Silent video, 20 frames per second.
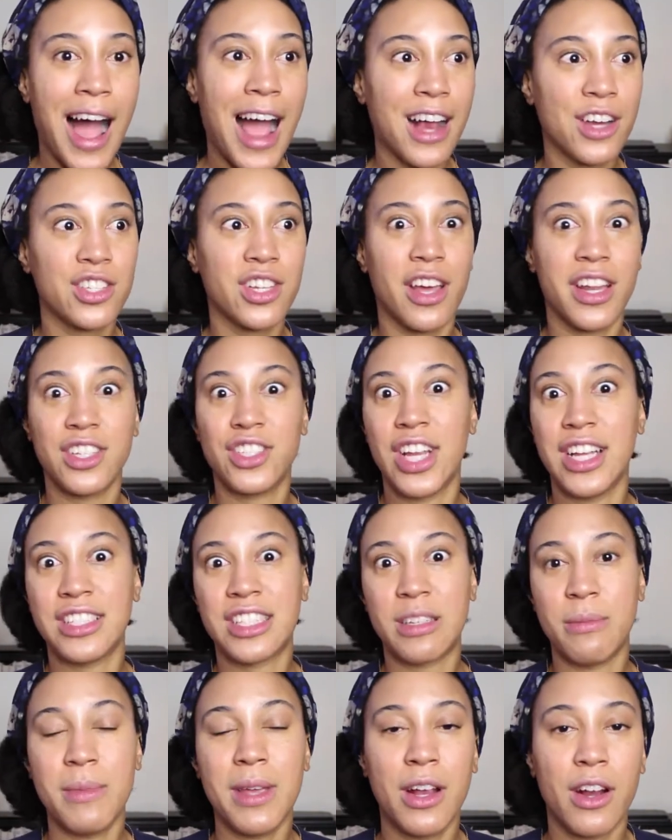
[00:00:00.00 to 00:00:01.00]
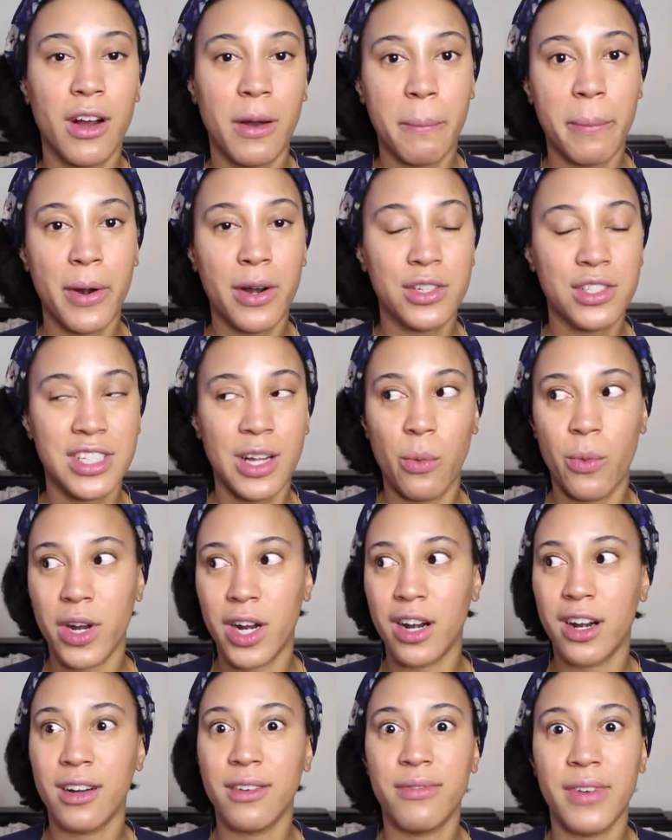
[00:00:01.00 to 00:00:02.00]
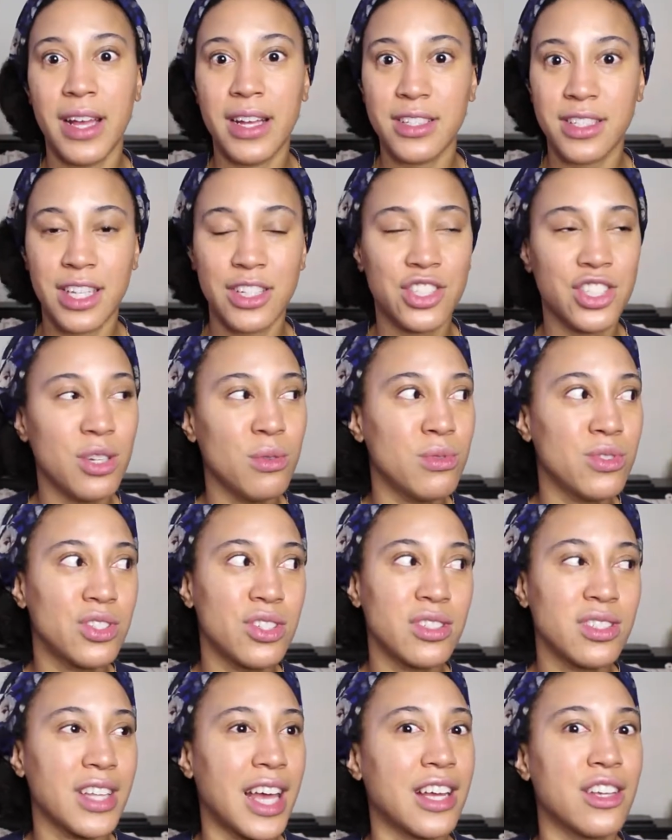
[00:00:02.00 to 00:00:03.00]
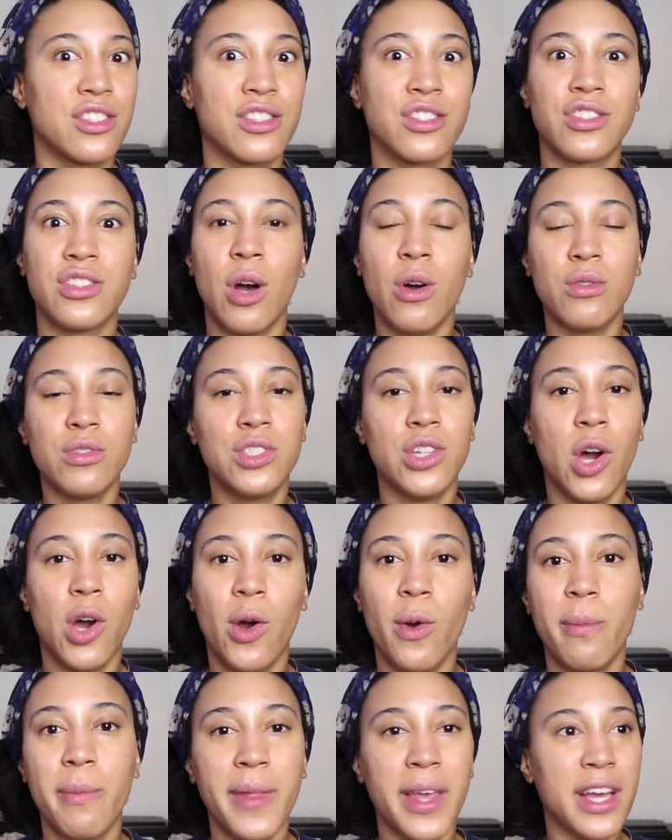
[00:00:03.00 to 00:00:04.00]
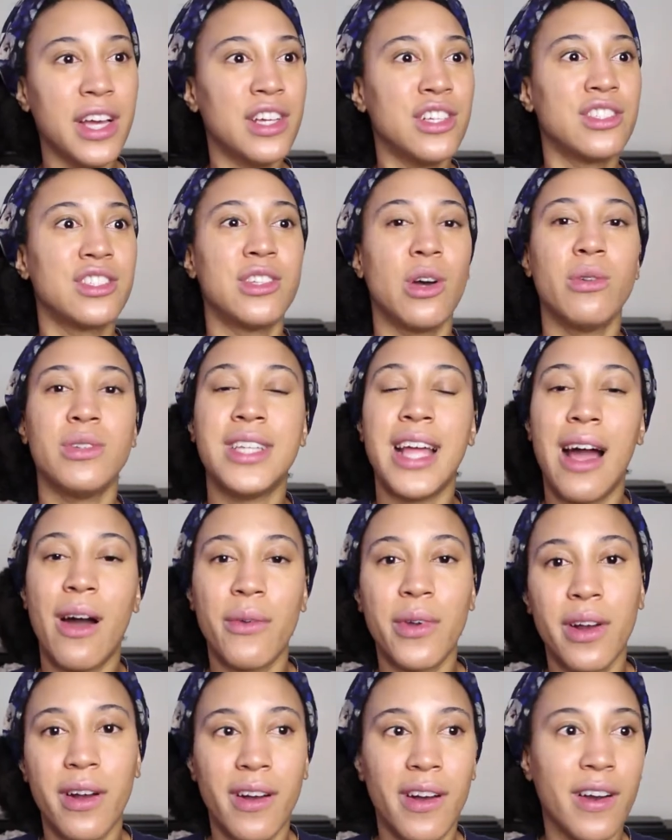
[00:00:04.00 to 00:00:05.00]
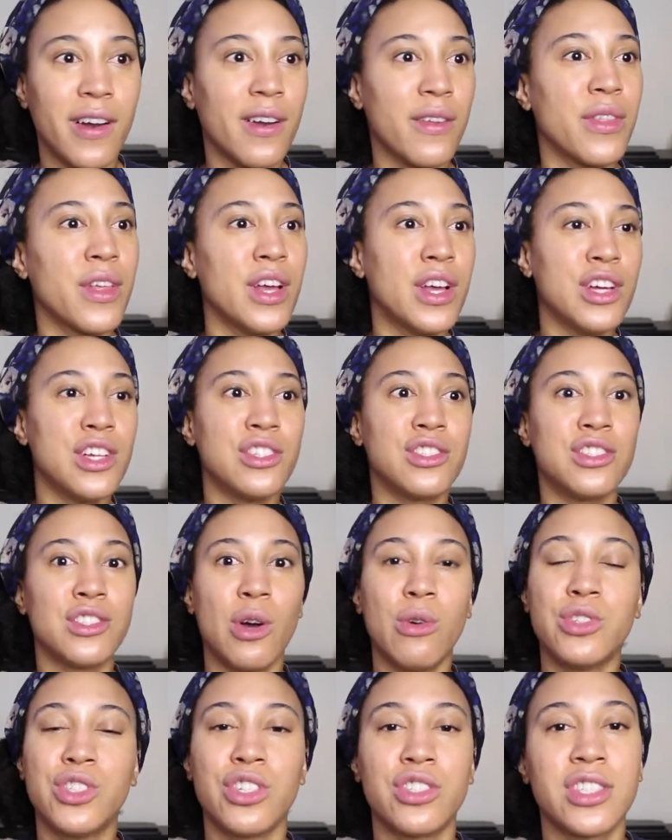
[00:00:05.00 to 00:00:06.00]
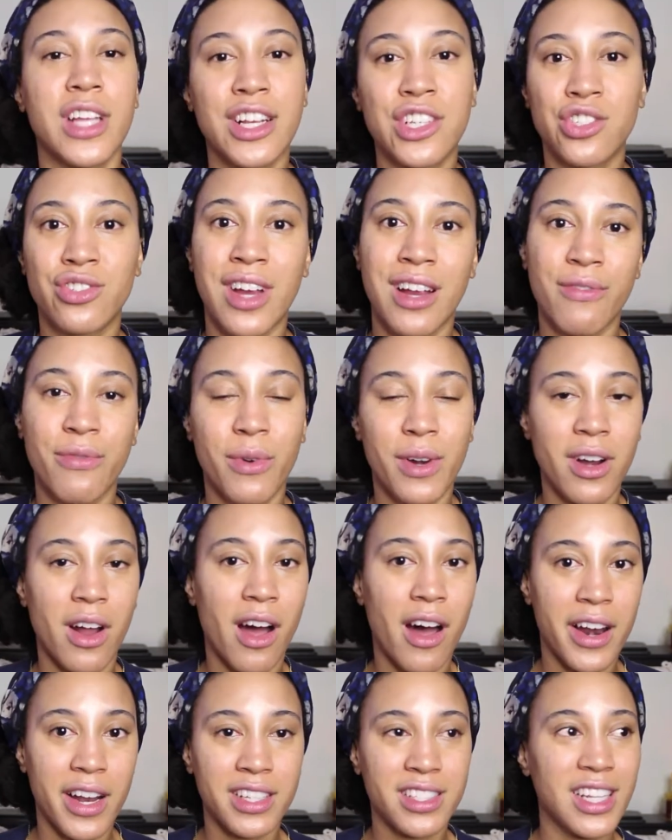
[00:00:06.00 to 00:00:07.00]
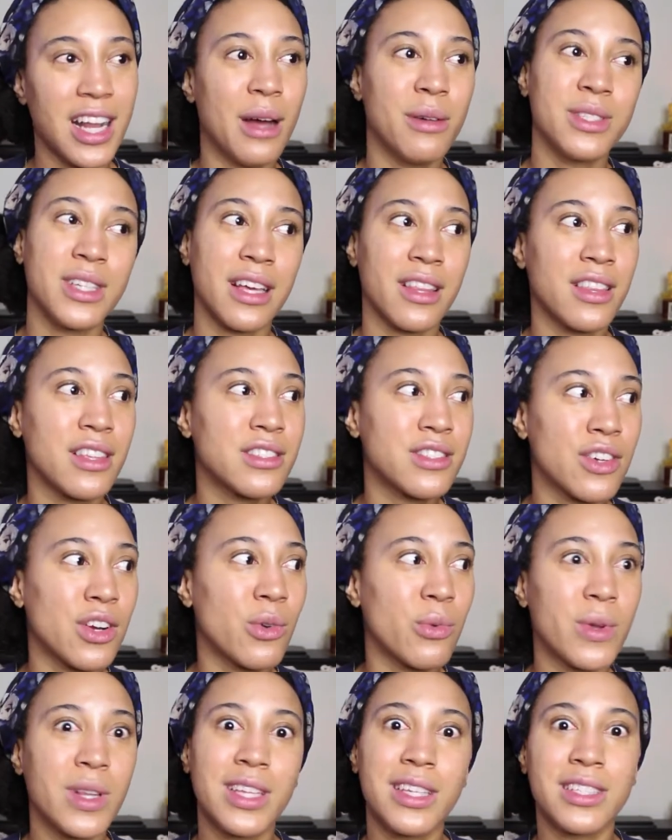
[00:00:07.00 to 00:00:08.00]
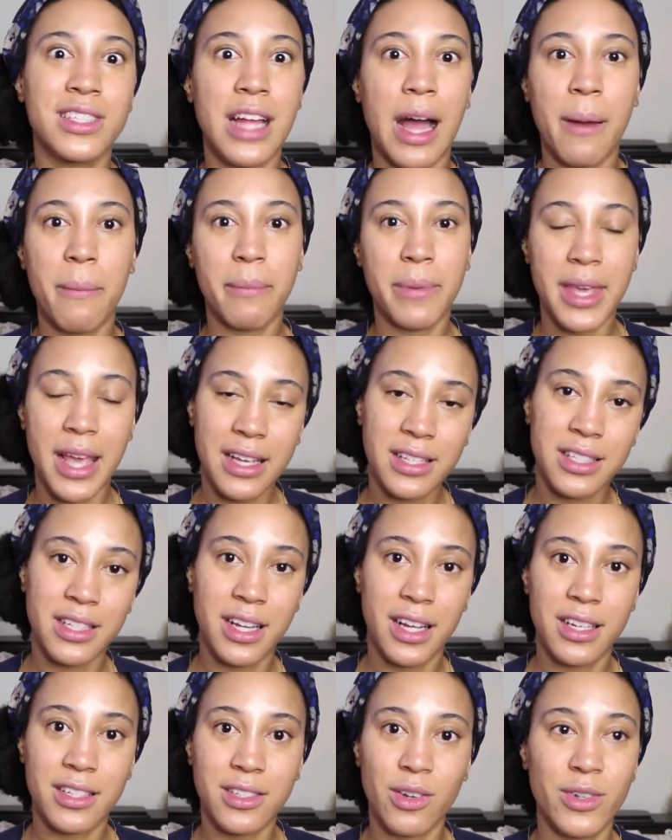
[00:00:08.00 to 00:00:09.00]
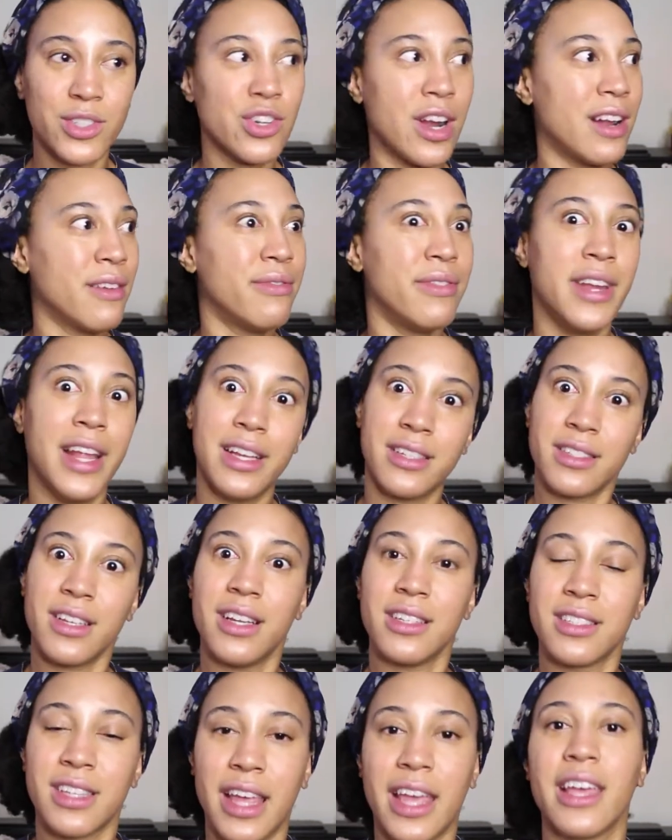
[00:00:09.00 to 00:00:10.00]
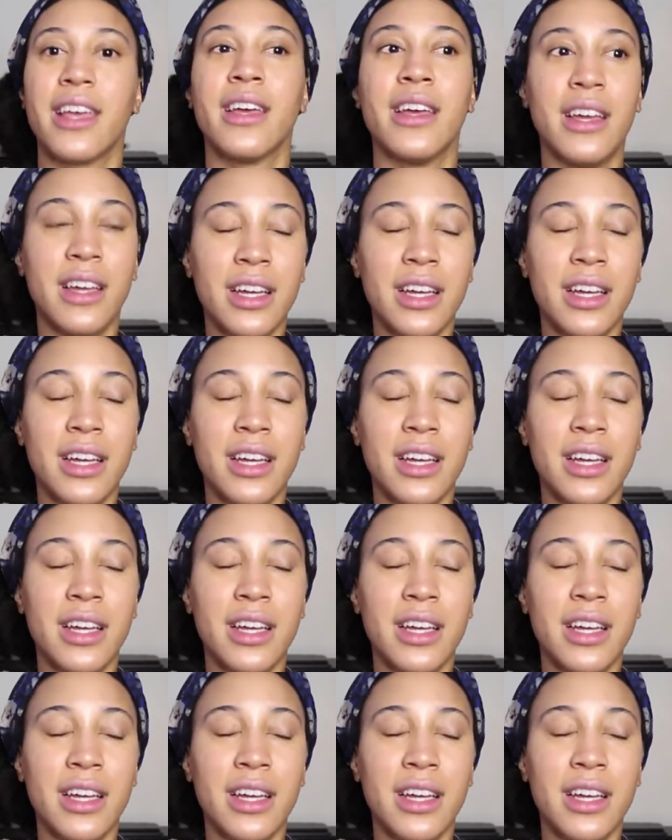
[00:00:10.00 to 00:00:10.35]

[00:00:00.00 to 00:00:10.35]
I actually got a chance to meet her in person at one of her events, and she was just like so dope, so down to earth, so just like straightforward and honest. And I was like, this girl really is not BSing us or trying to finesse us. Like,